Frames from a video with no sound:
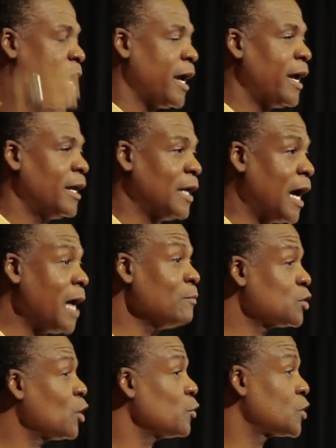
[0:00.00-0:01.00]
And I'm
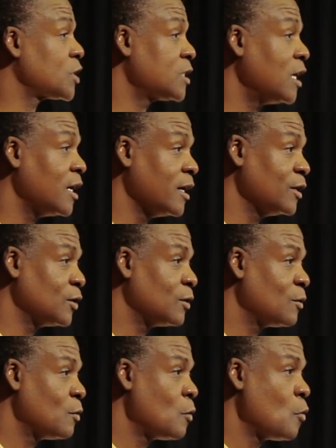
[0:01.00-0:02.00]
so stunned
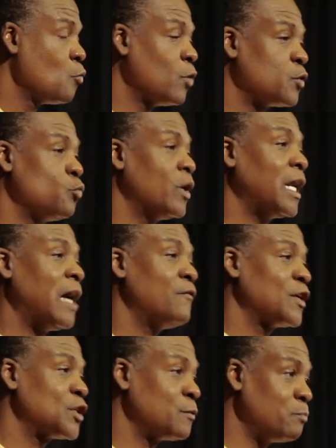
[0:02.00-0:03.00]
with what
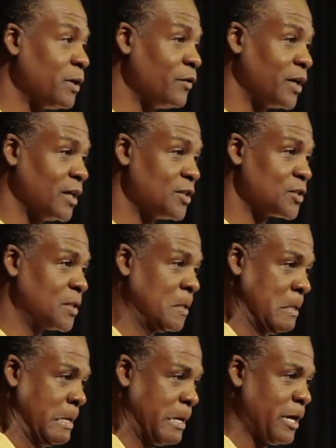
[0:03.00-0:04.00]
I've experienced
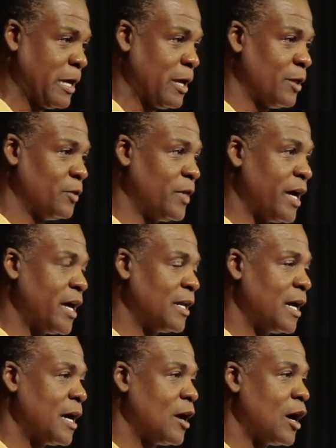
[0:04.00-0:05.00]

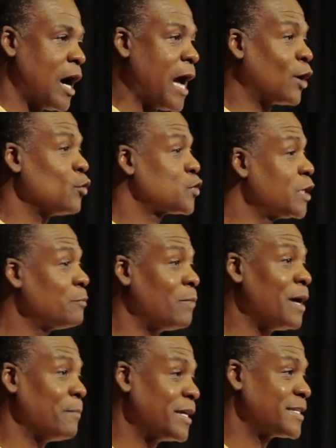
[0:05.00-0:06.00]
that I go sit
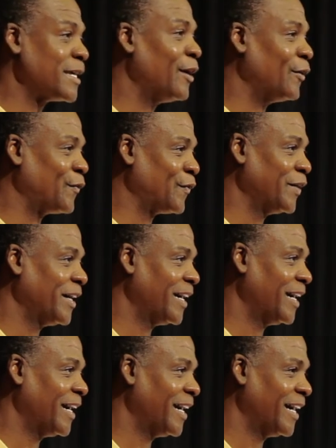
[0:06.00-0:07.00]
by myself.
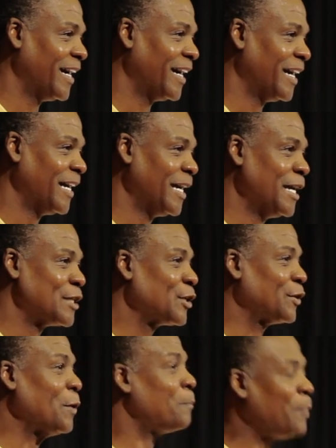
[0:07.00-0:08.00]

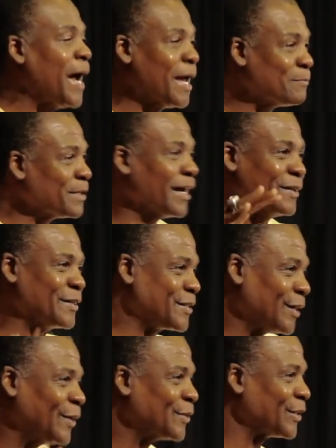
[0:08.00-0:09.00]
So they're patting me on the
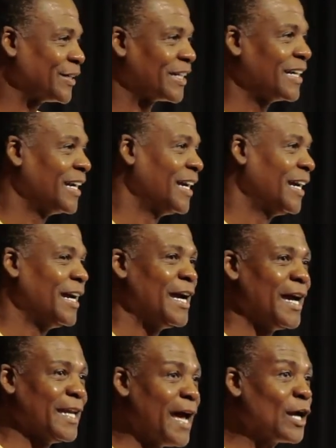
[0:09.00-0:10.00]
shoulder,
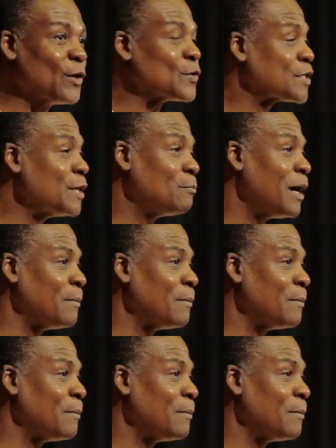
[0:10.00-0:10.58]
and I go sit by